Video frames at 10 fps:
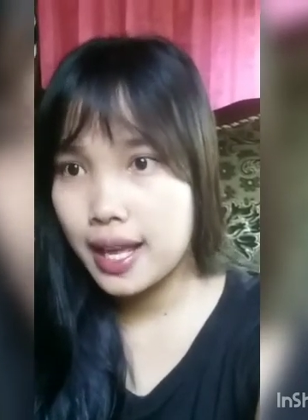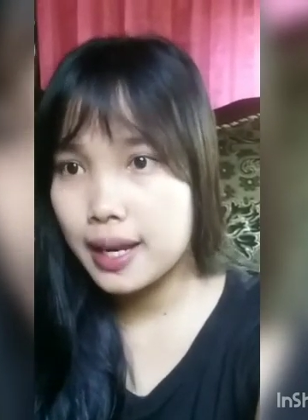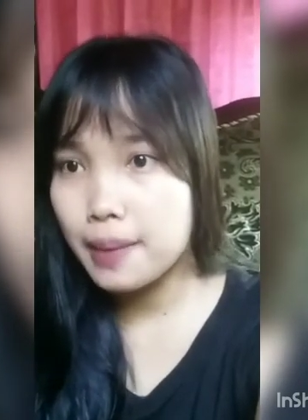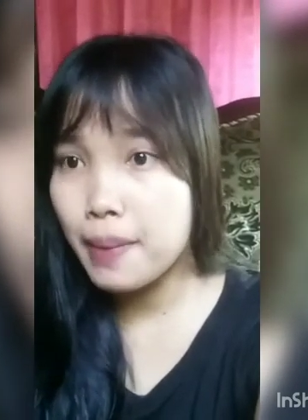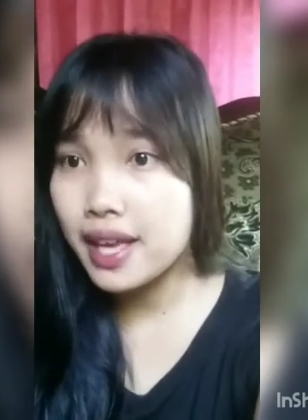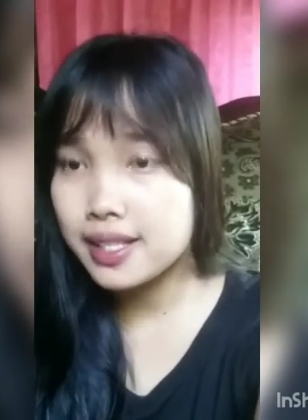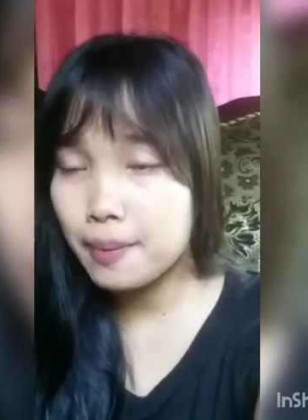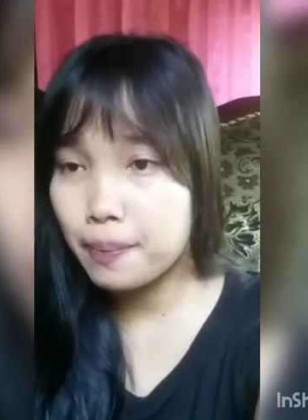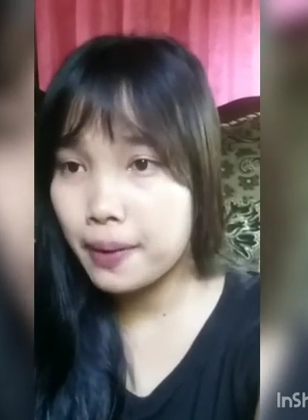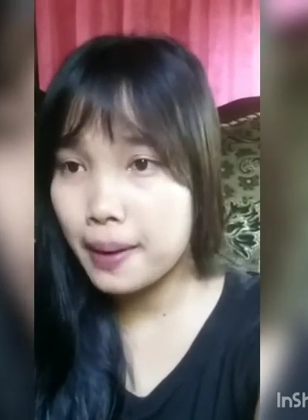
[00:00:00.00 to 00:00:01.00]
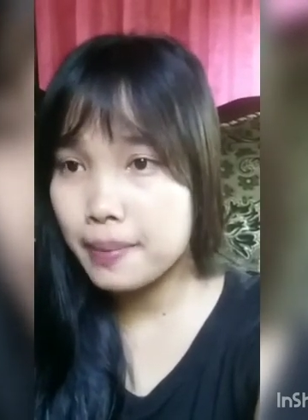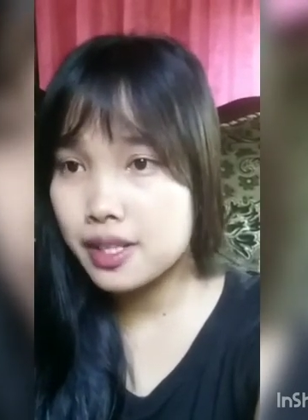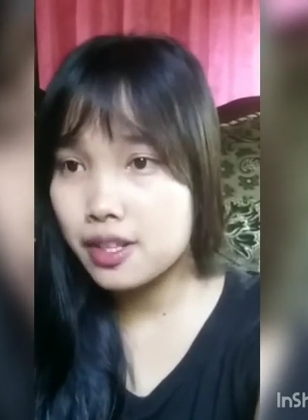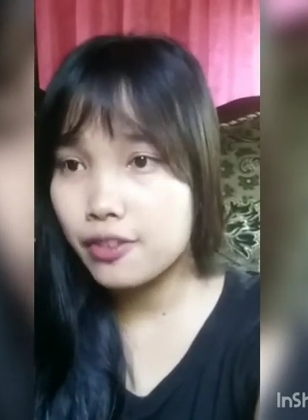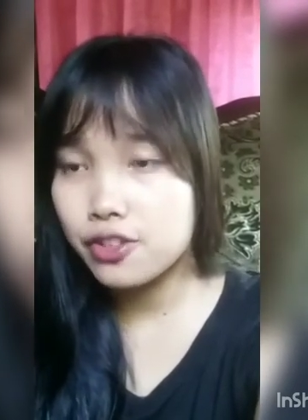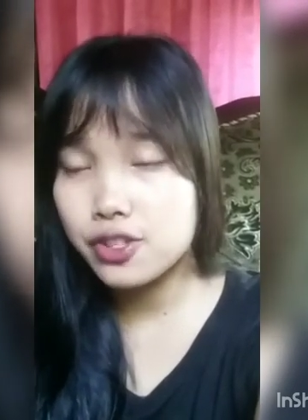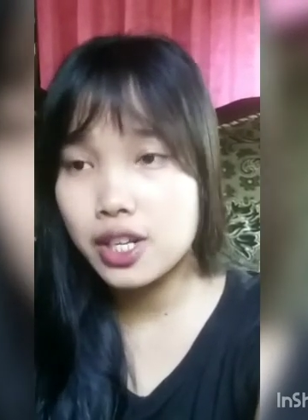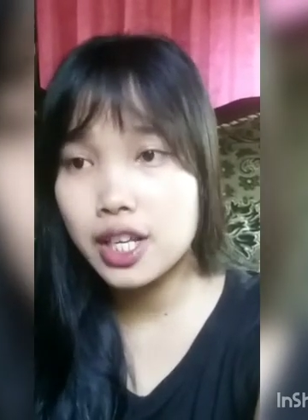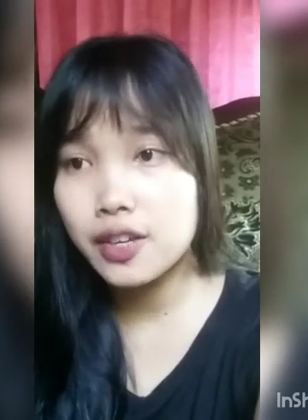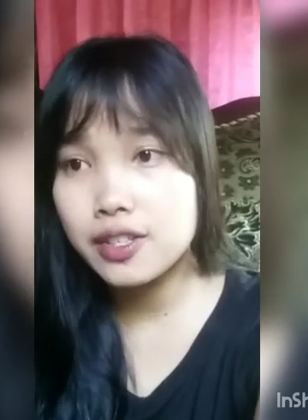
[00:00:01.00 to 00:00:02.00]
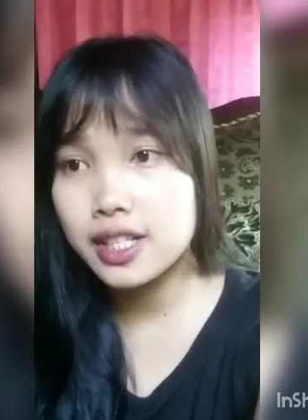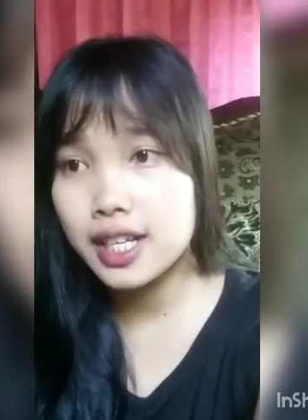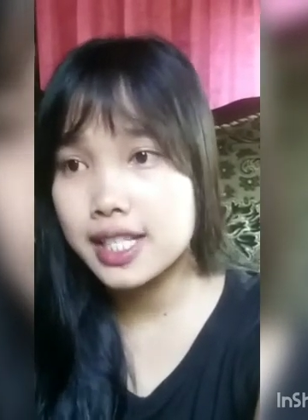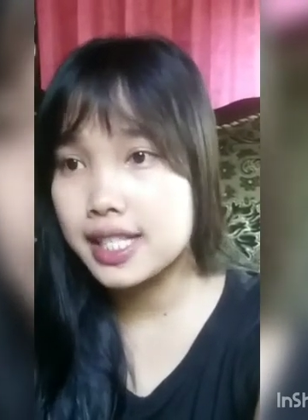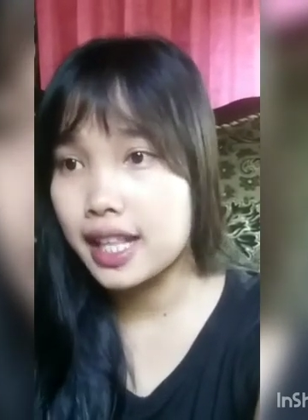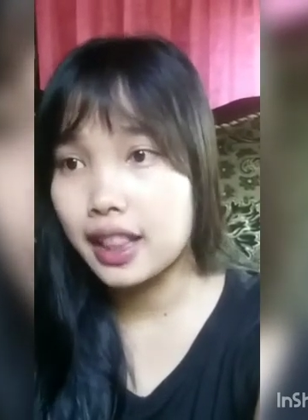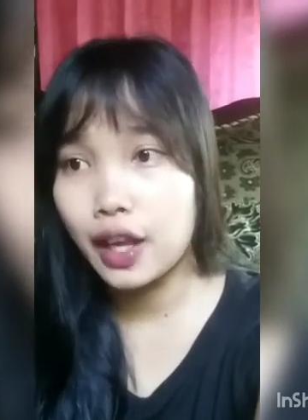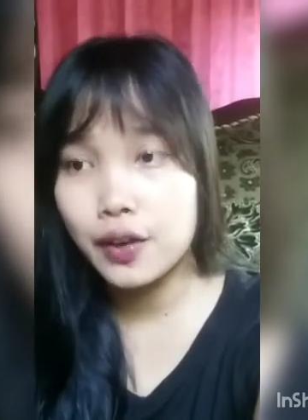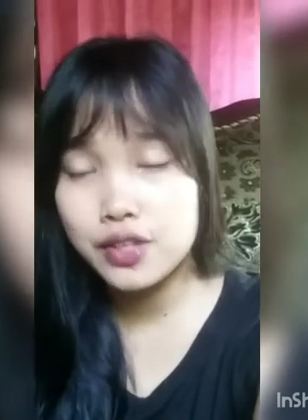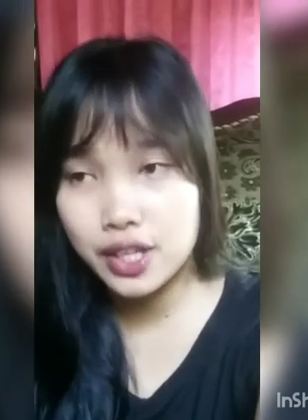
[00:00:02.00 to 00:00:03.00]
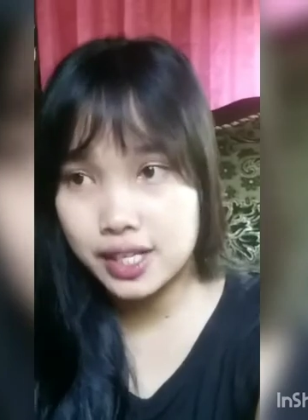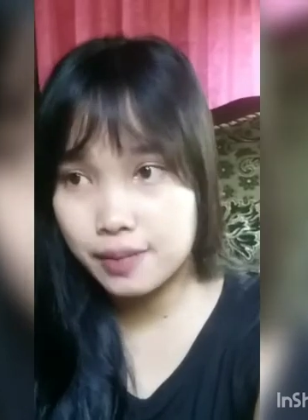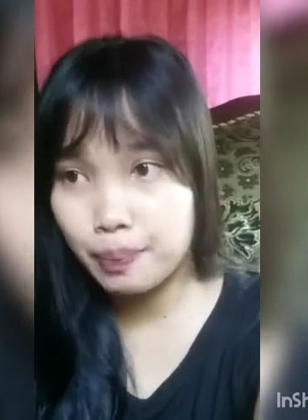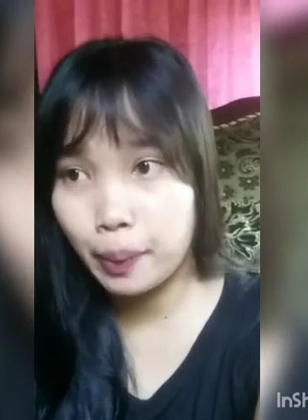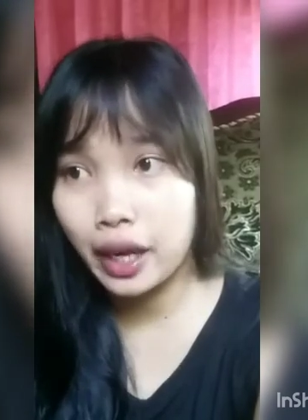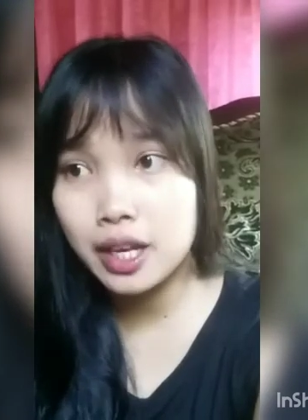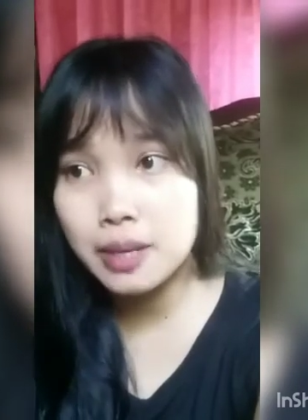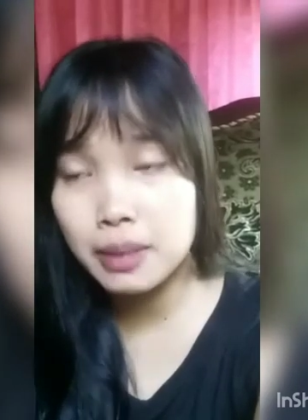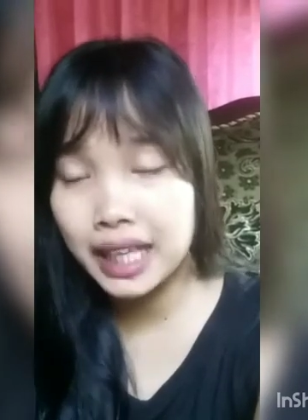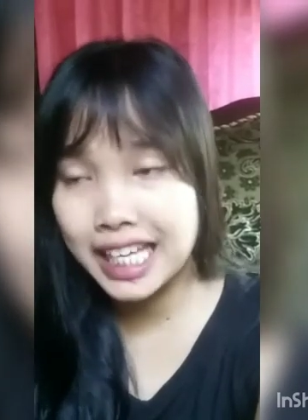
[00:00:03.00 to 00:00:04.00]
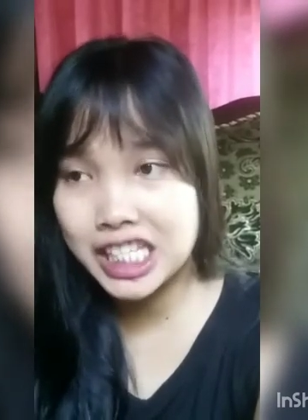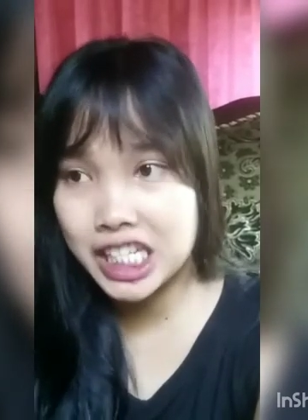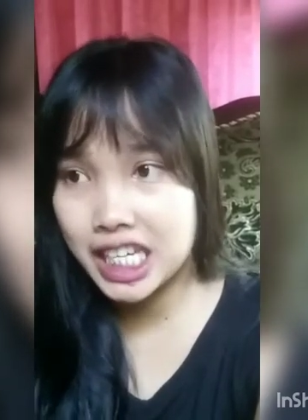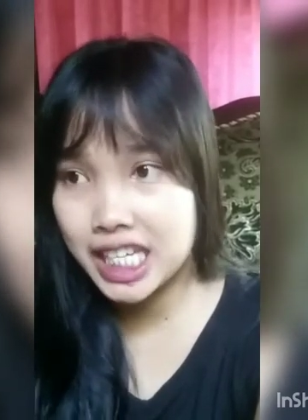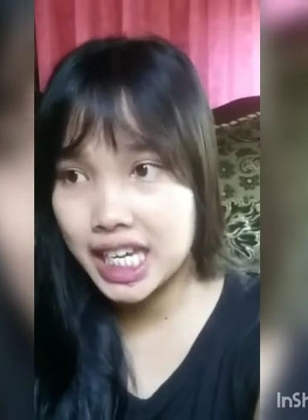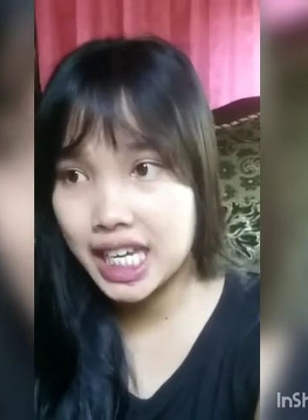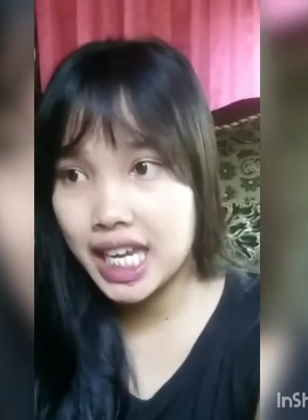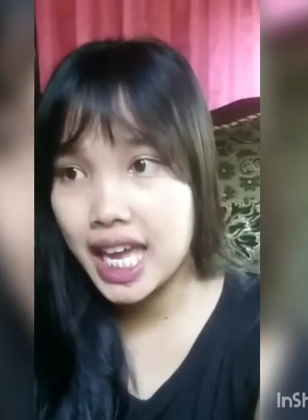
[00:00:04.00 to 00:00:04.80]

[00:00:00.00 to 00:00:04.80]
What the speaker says: The basic premise of sociolinguistics is that language is variable and changing.